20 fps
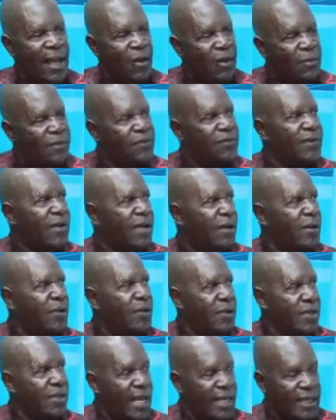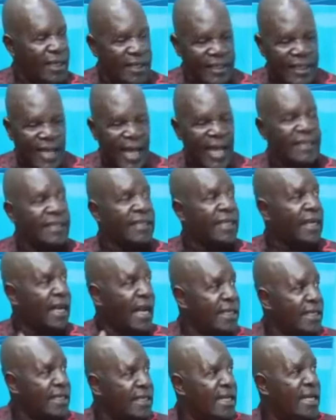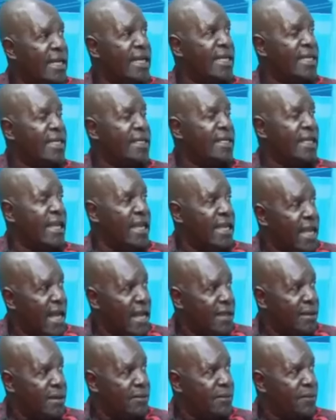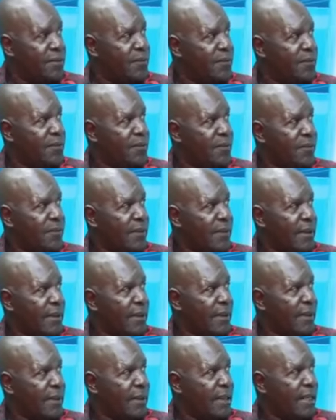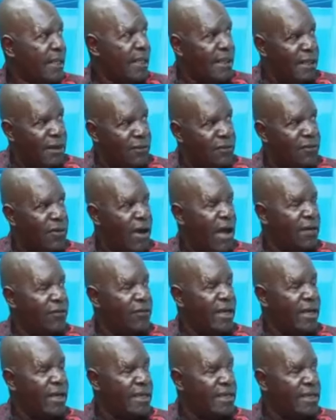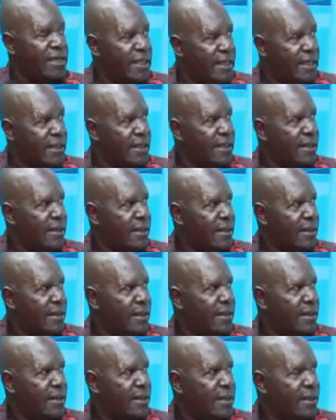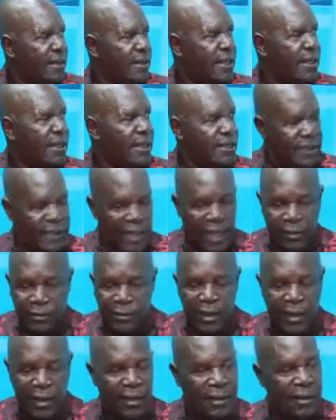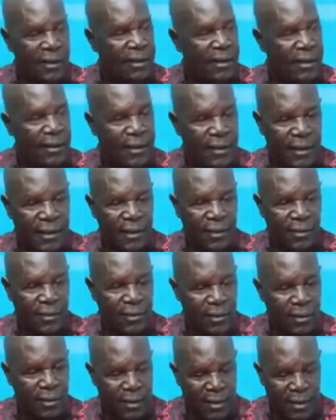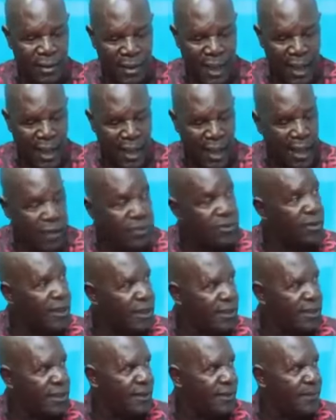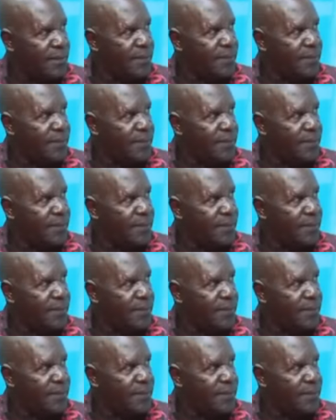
hopefully, we shall discuss candidly in the NRM. If we have 18, is it actually accurate?